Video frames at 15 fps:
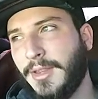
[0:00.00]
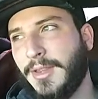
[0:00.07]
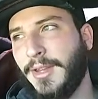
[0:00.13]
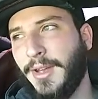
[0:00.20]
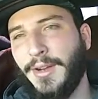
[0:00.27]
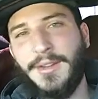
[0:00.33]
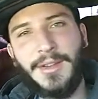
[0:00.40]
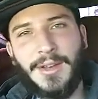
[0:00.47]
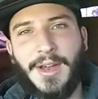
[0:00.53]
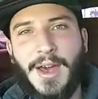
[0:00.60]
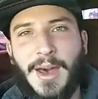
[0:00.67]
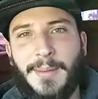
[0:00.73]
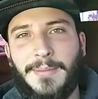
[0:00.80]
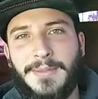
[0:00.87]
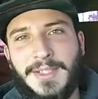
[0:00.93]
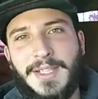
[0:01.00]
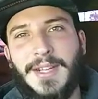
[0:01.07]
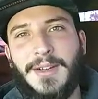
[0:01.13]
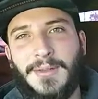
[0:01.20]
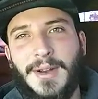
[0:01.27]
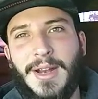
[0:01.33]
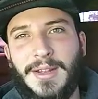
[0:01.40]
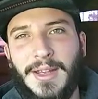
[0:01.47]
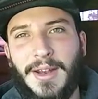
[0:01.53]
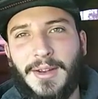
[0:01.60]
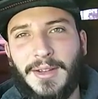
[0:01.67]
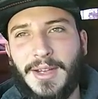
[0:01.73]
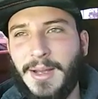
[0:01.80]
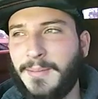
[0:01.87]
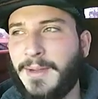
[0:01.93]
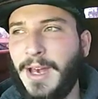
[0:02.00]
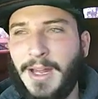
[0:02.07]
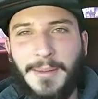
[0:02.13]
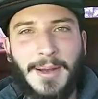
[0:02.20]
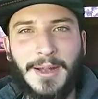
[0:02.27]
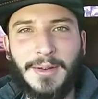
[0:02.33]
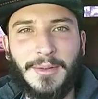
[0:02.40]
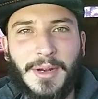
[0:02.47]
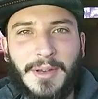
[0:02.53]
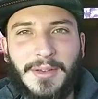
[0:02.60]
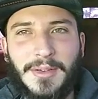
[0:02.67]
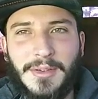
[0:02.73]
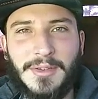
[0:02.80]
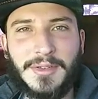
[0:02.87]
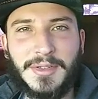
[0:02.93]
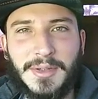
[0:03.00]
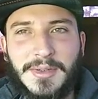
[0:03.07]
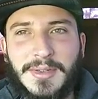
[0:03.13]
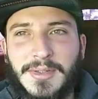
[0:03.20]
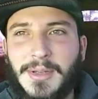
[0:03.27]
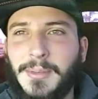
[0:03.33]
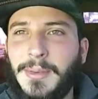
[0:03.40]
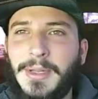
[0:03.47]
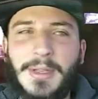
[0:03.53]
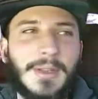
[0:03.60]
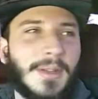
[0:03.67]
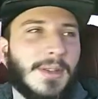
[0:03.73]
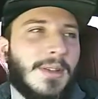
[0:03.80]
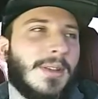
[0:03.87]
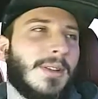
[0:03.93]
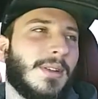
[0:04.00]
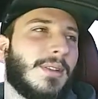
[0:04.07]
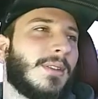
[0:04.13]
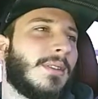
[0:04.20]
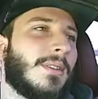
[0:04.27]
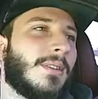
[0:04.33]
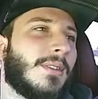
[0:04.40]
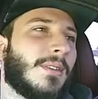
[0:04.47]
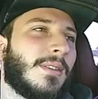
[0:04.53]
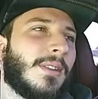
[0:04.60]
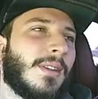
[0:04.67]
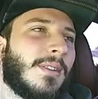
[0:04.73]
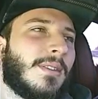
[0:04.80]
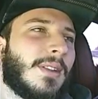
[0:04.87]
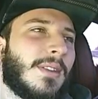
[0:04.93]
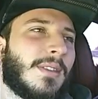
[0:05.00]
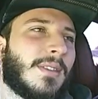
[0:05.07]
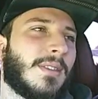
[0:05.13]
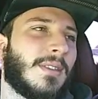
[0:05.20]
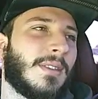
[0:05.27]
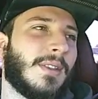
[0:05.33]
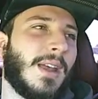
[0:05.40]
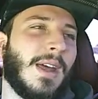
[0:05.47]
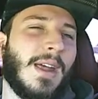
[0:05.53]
there's a cop sitting right there. Like, I'm not about to race you. You're so stupid. So that